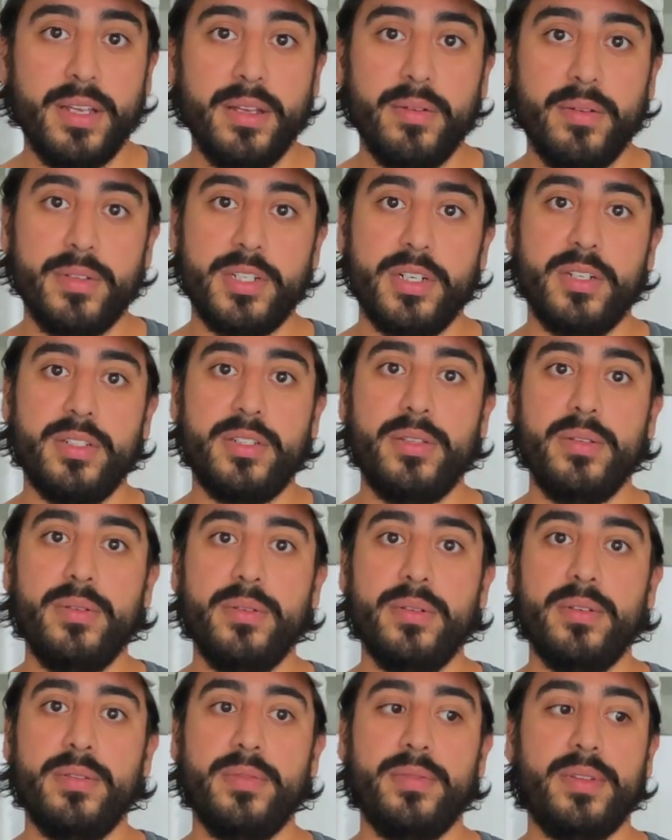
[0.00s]
which are
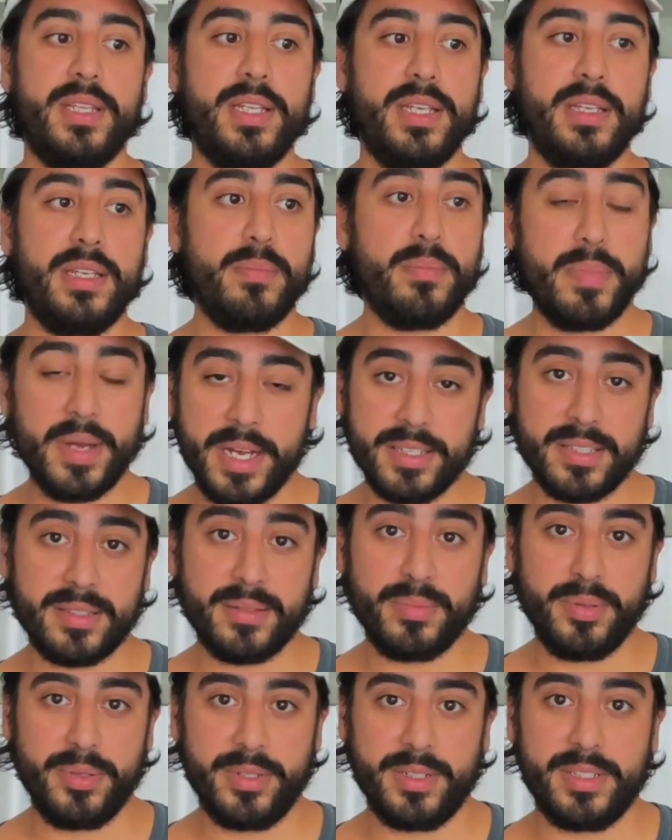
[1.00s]
two of the
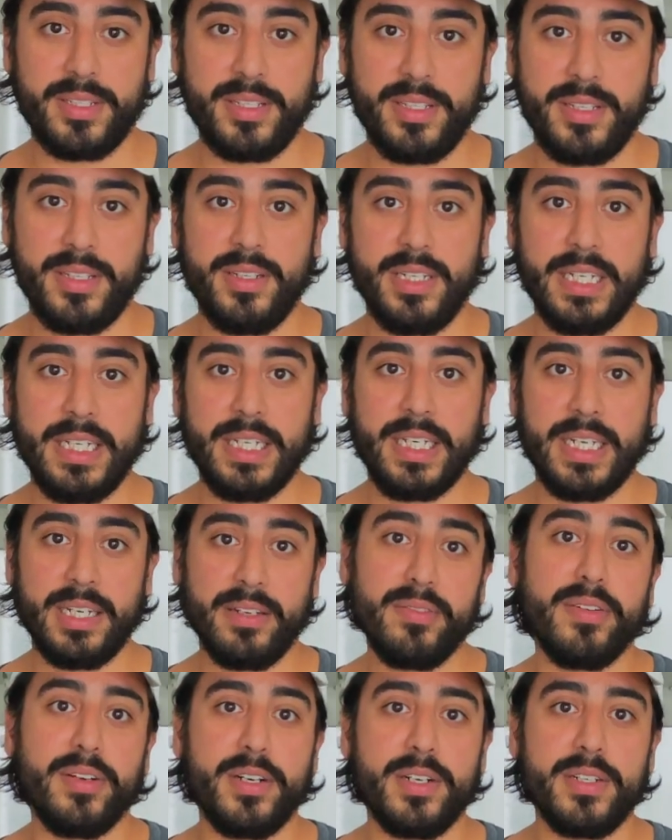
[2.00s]
best books that you can get
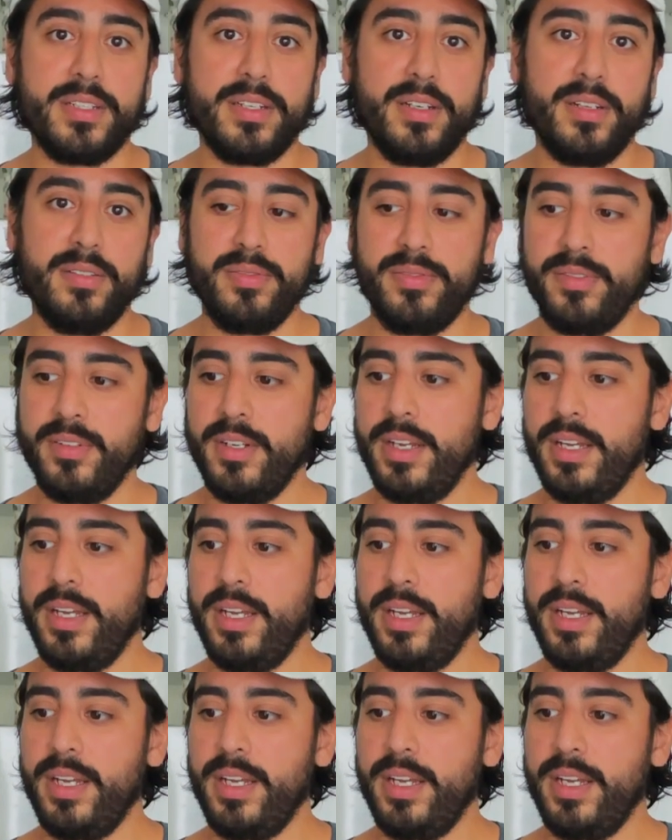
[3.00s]
for yourself.